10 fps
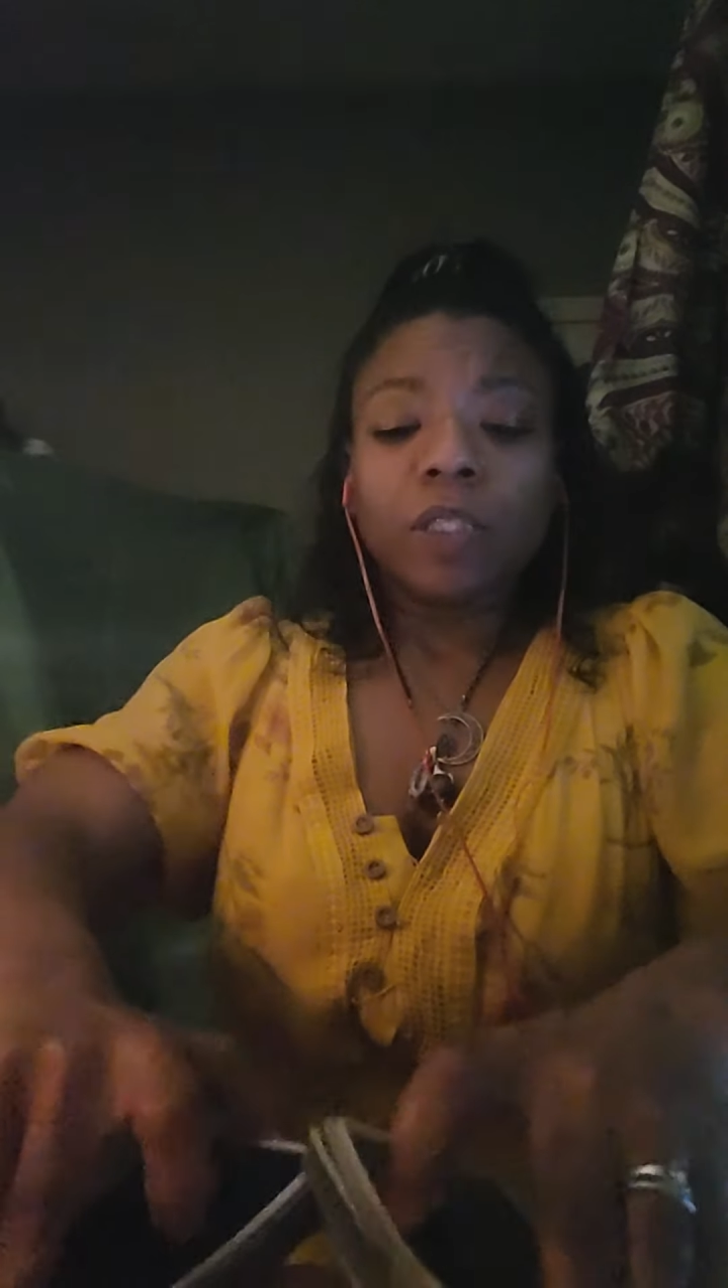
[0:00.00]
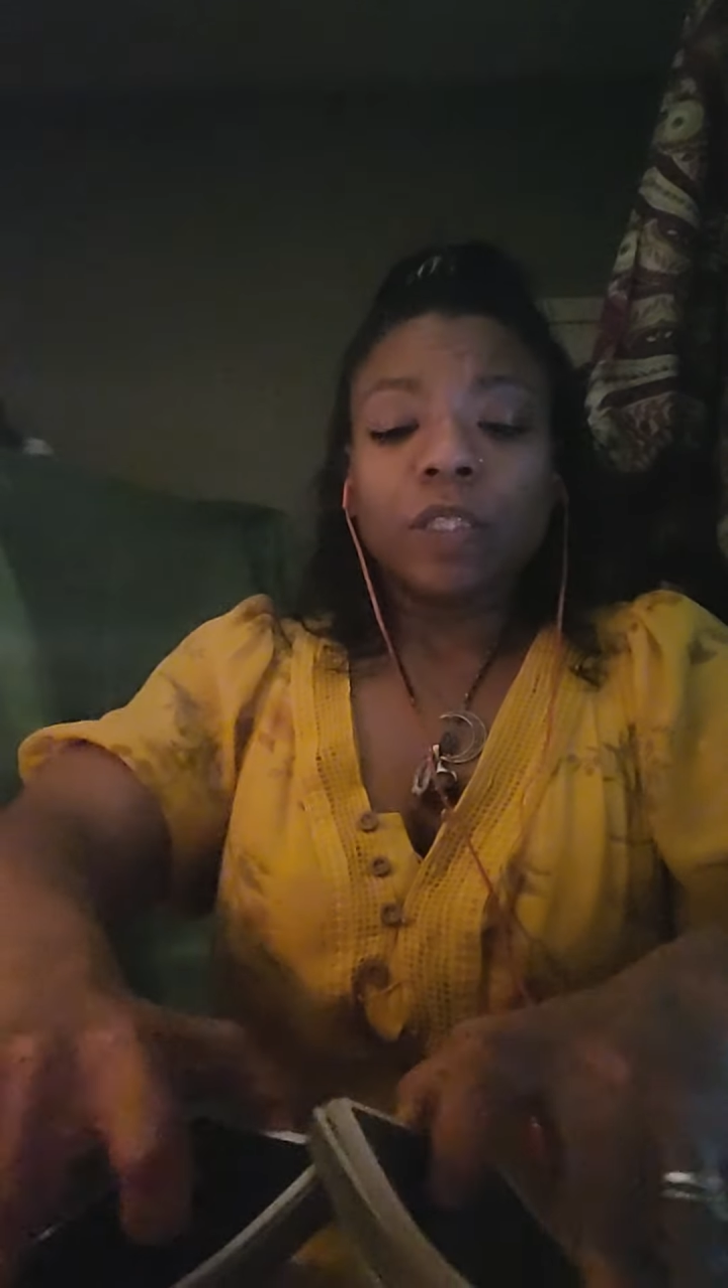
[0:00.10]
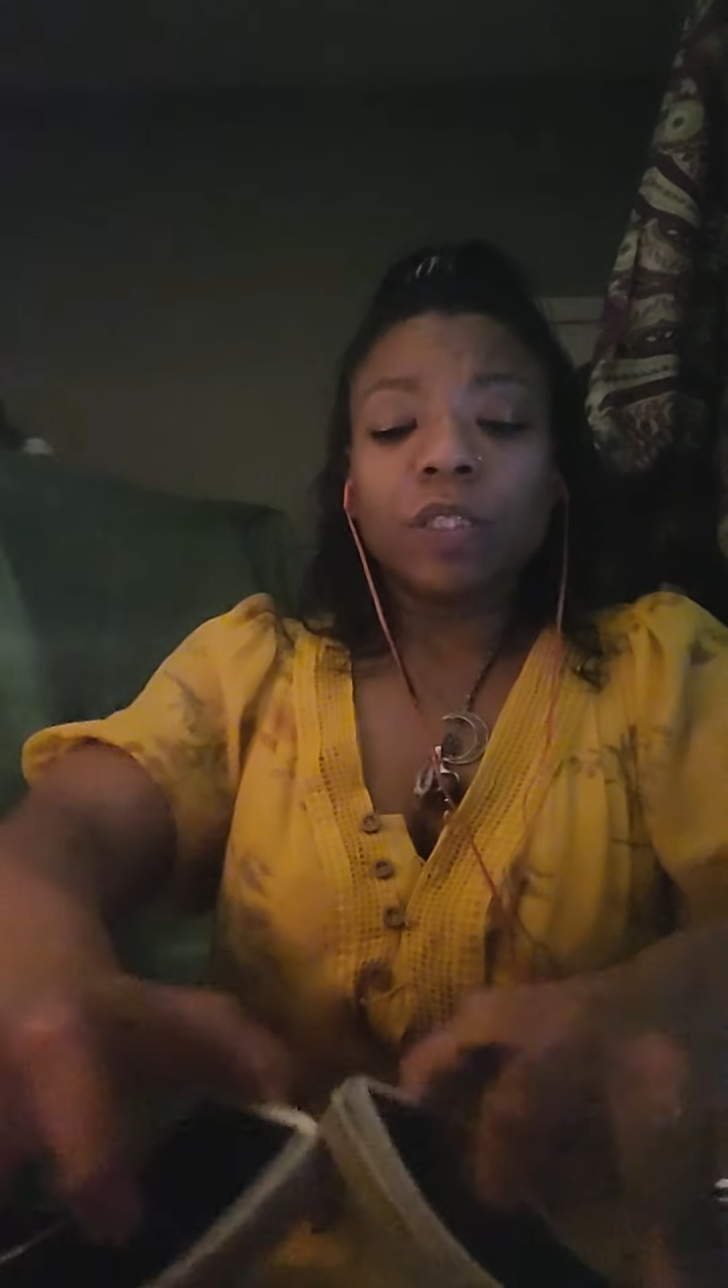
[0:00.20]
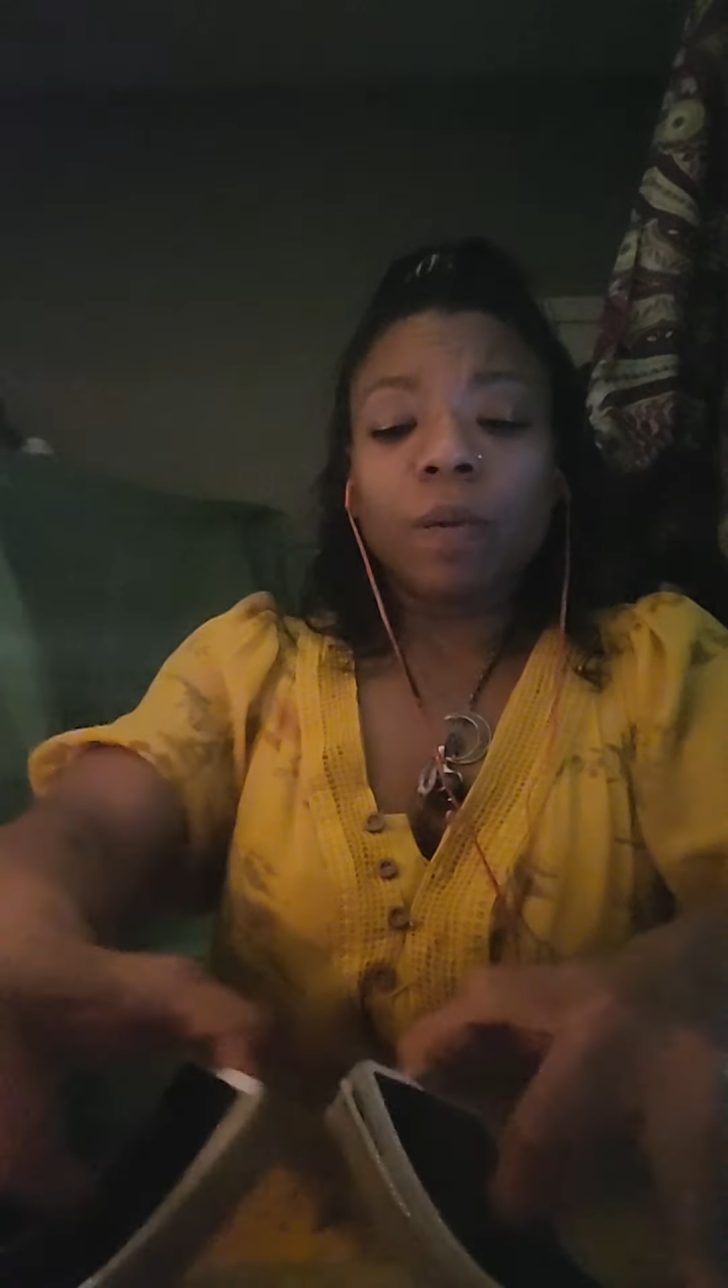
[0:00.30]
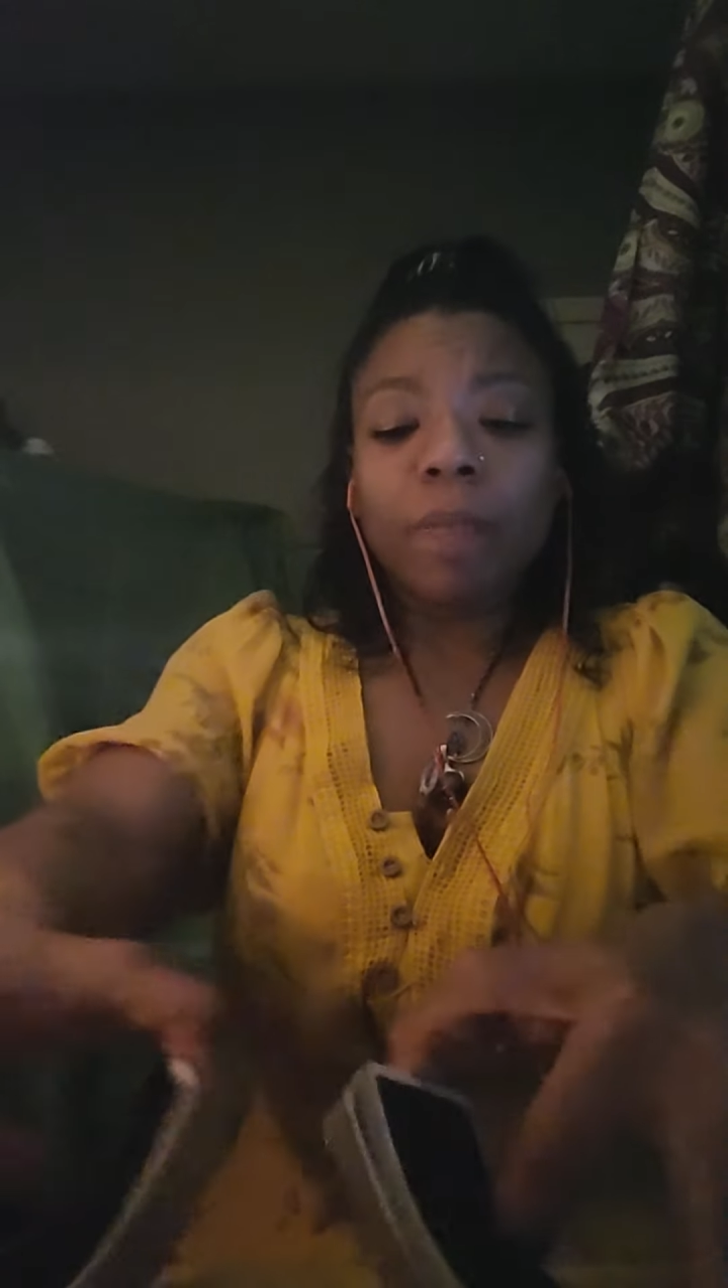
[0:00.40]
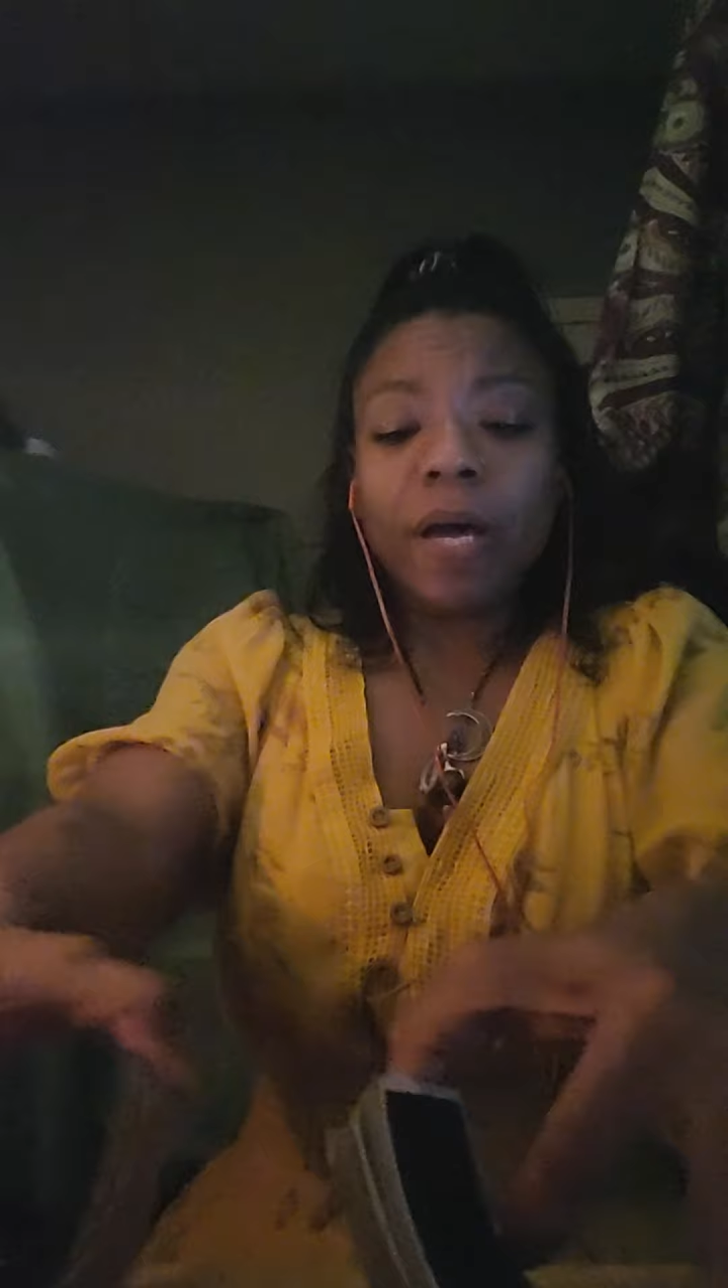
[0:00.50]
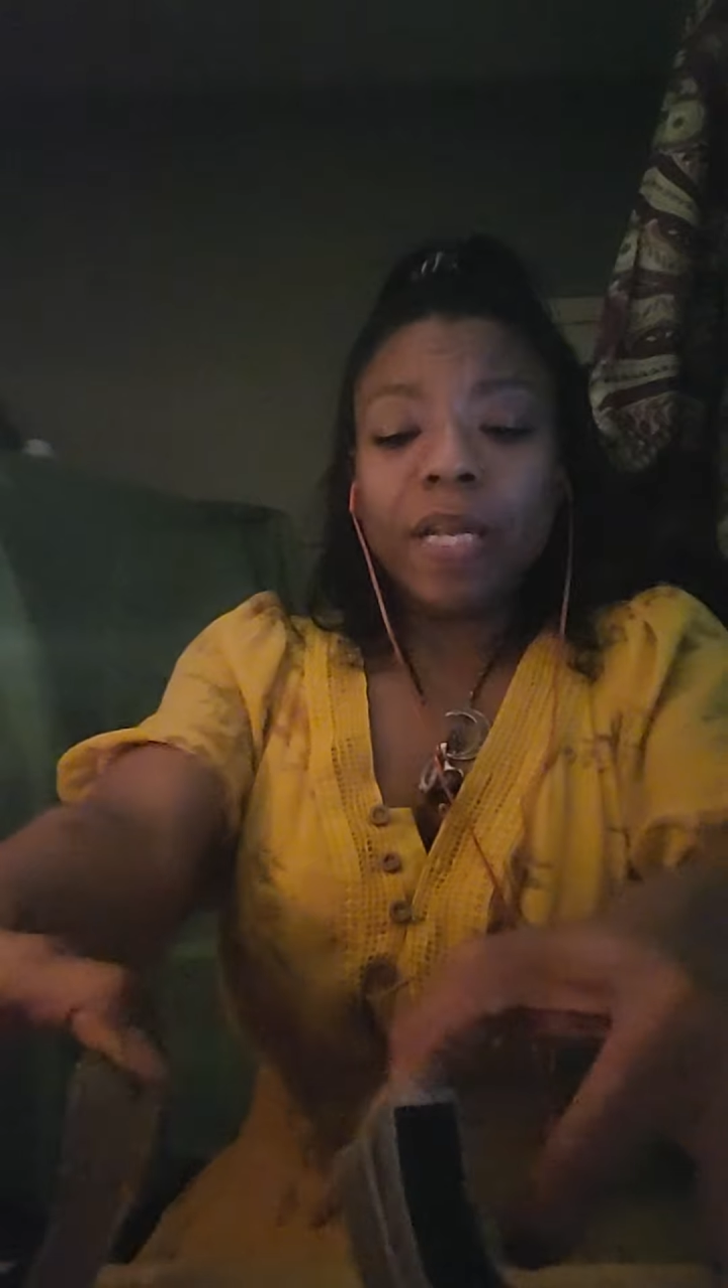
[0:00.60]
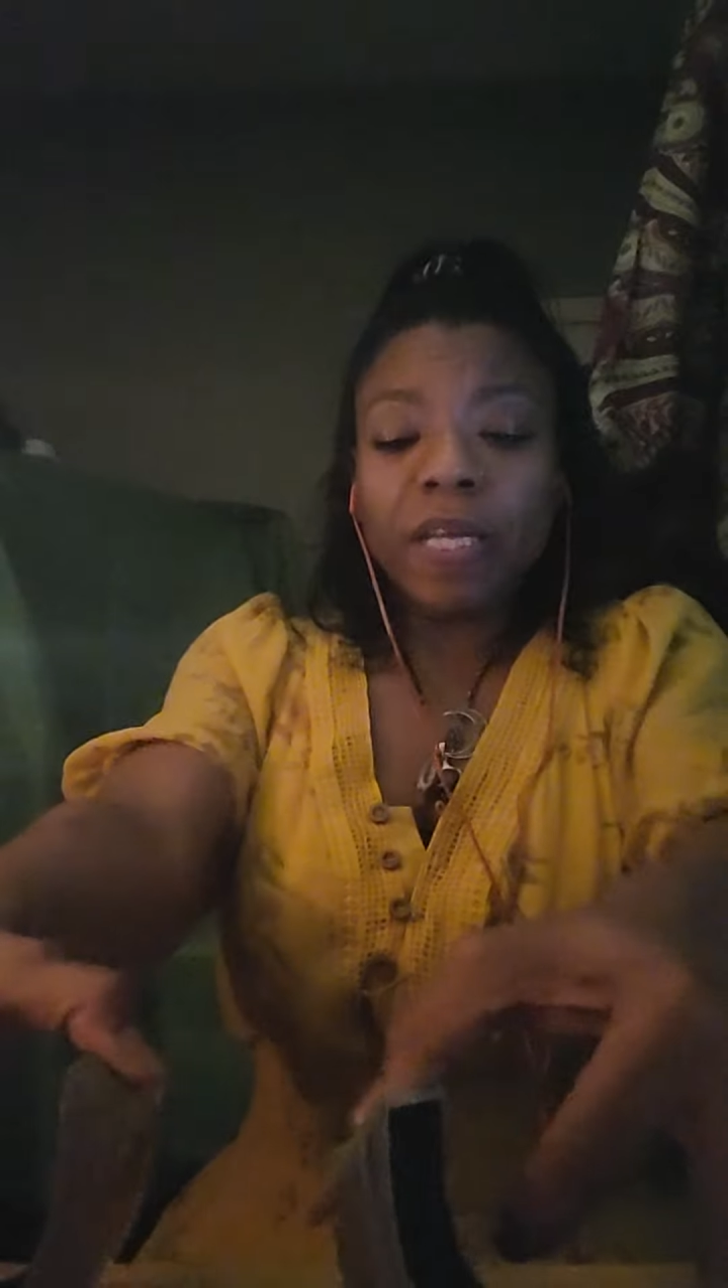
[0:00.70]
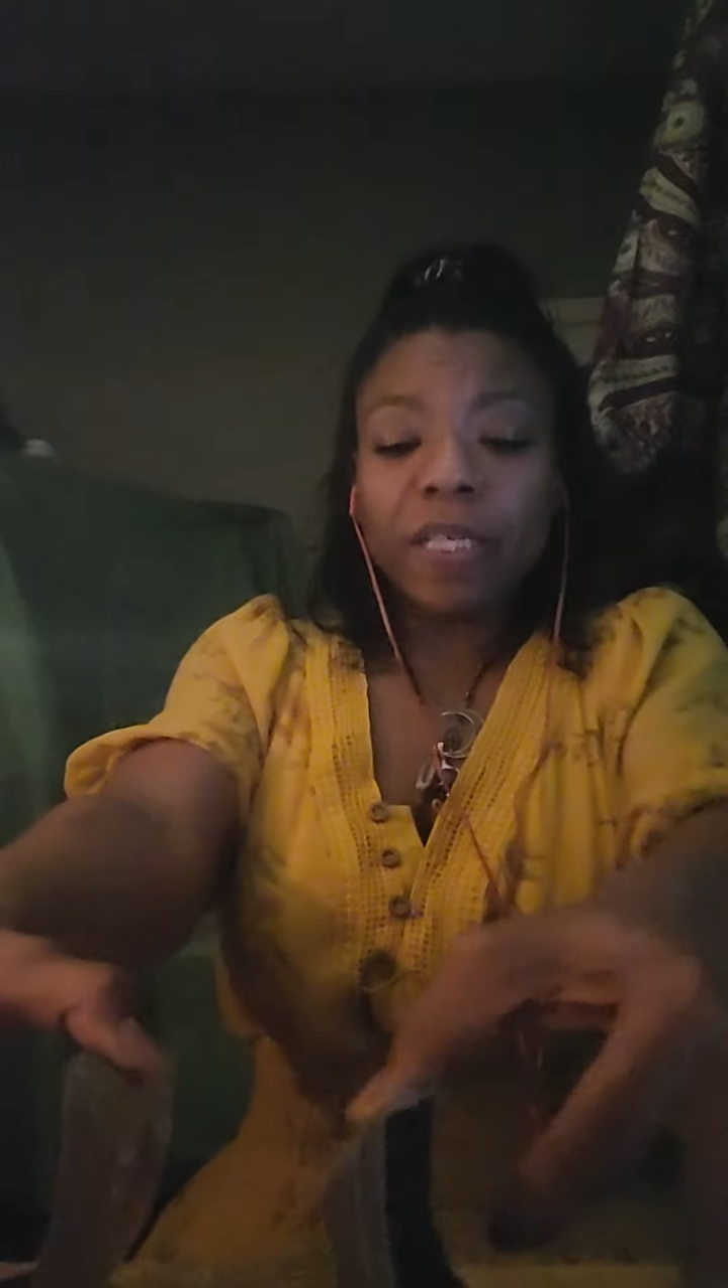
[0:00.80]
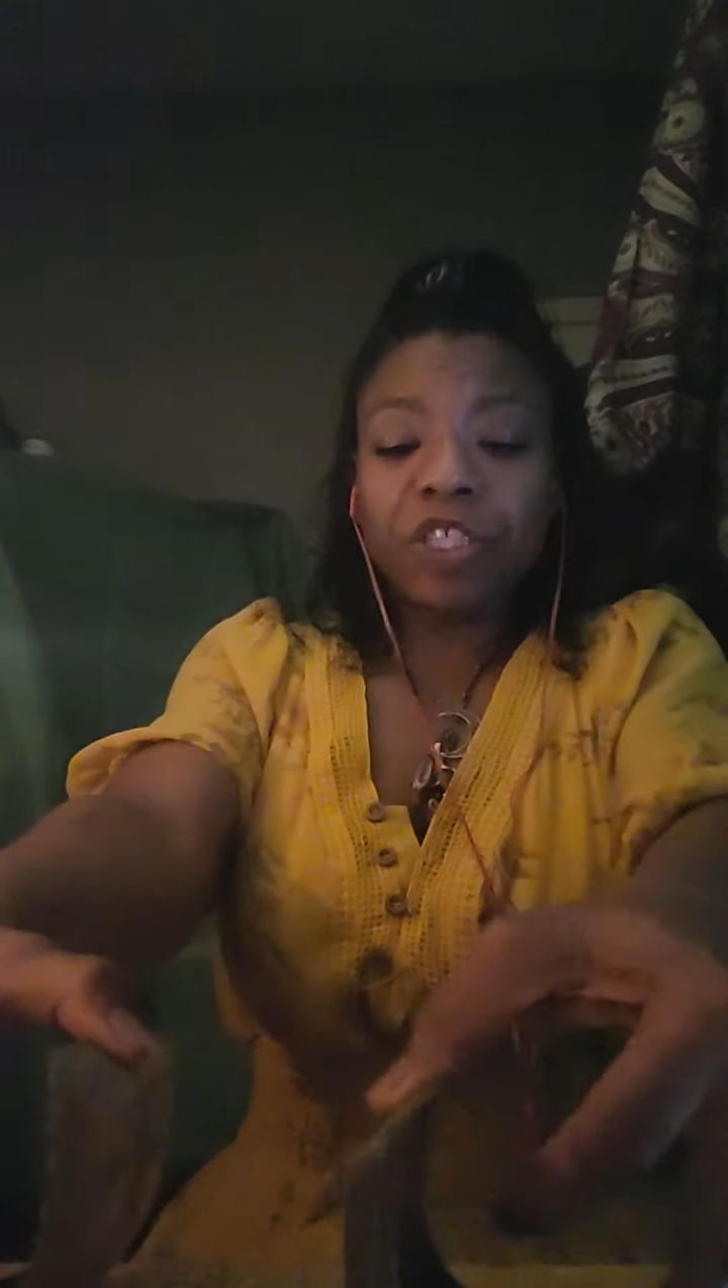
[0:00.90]

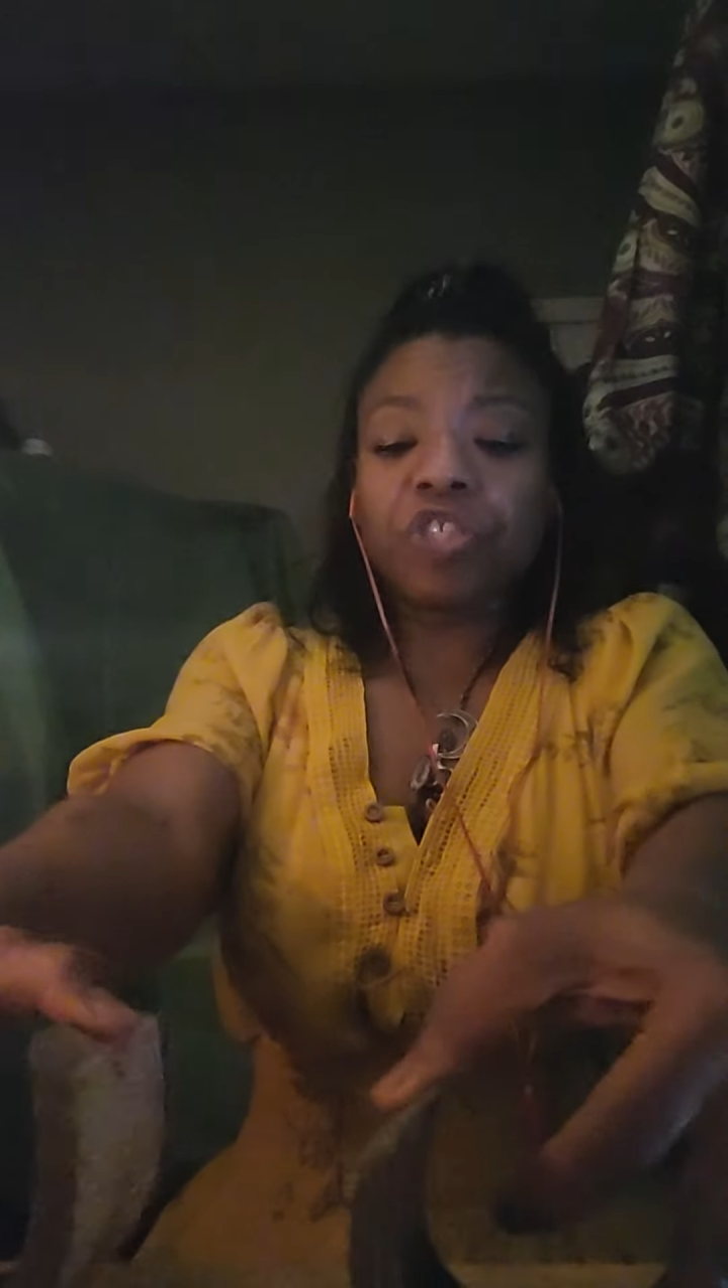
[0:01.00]
somebody is